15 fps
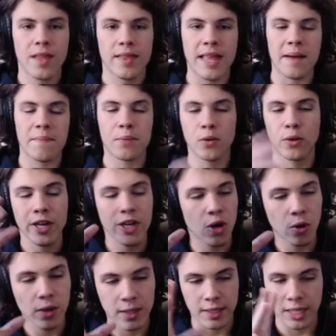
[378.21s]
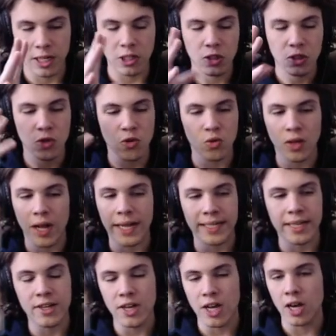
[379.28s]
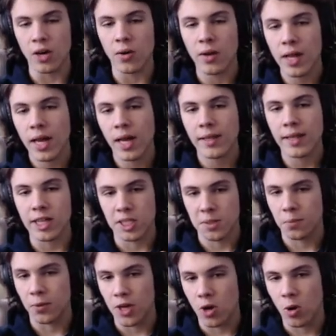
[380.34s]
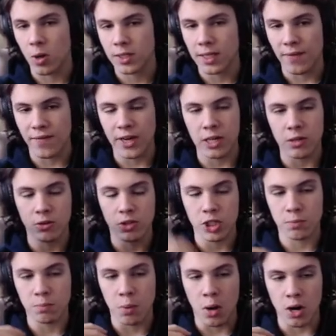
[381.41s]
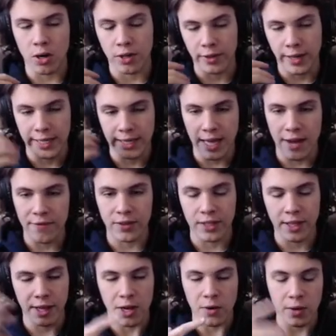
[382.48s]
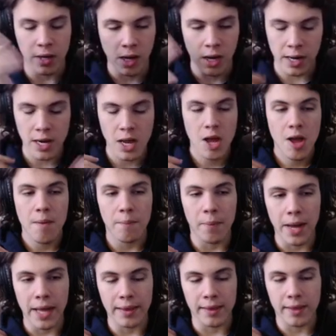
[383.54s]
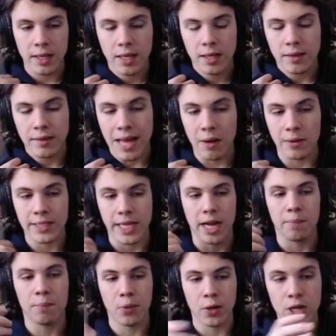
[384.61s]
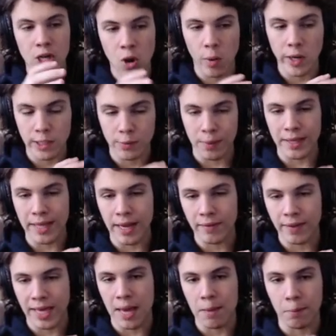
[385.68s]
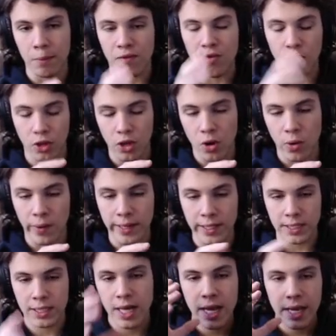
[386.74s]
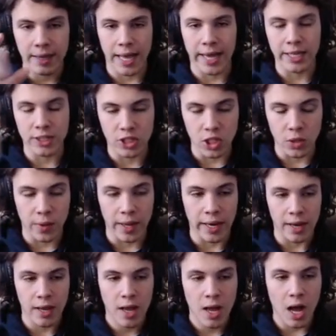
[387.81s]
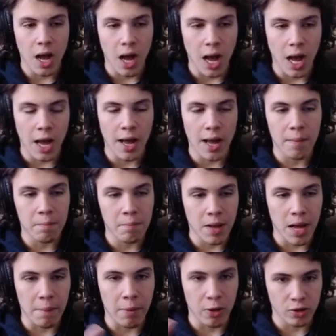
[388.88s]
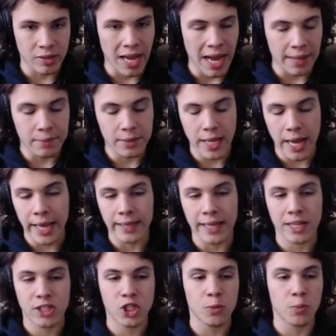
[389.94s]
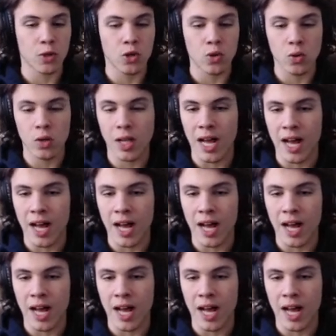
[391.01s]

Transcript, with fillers: That pre-chorus there is cool. I didn't know that was the pre-chorus. I figured it was just part of like the everything going on, but that was like a pre-chorus bit there that came before the chorus that he's doing uh, both times. And that's super cool.